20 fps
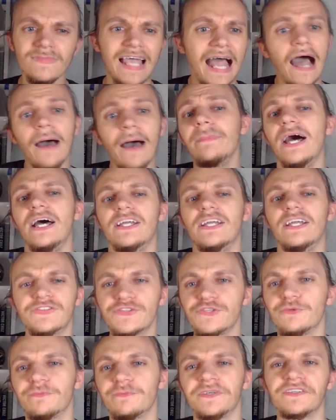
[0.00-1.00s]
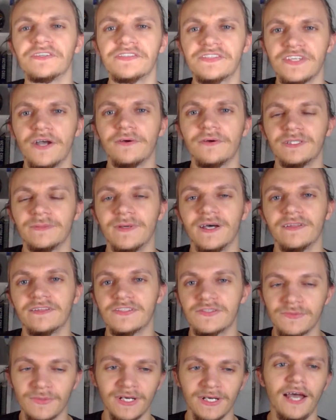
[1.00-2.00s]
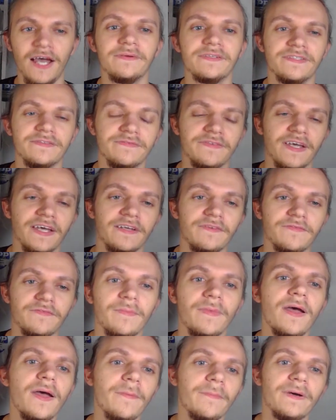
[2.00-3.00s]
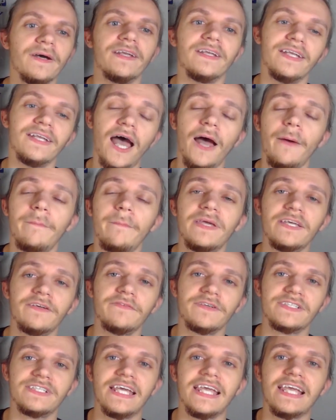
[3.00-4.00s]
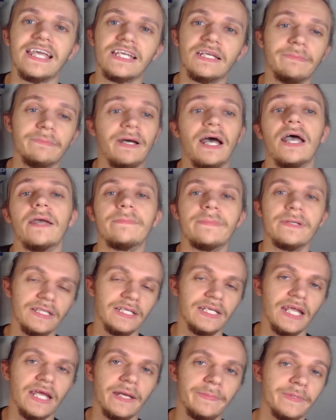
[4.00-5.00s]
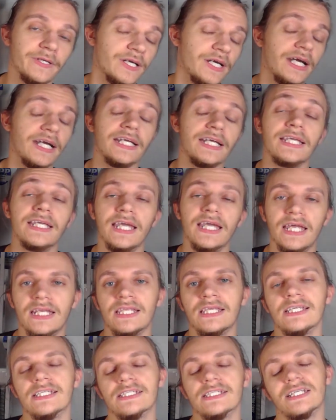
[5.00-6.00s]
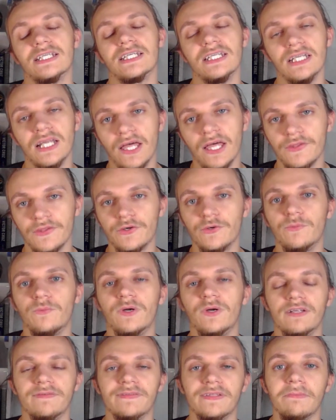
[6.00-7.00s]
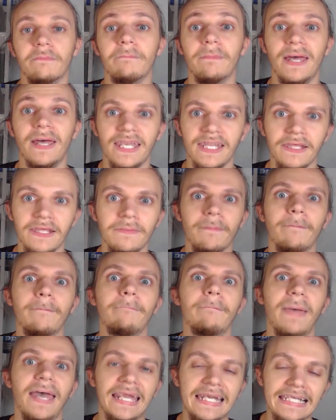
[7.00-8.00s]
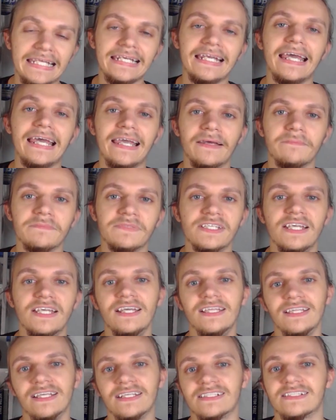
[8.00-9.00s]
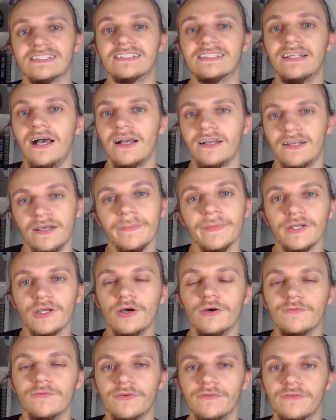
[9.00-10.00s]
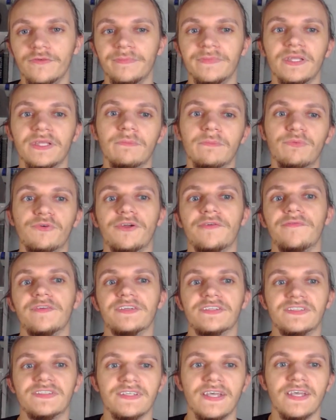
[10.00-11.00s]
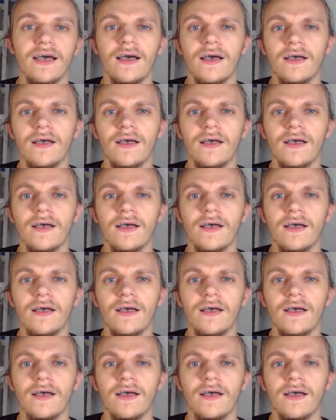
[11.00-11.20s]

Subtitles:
I'm not super stoked about this one. I was a fan of him, but not being retained by Billy Napier. Again, he is another one of the many, many names that is not coming over from the previous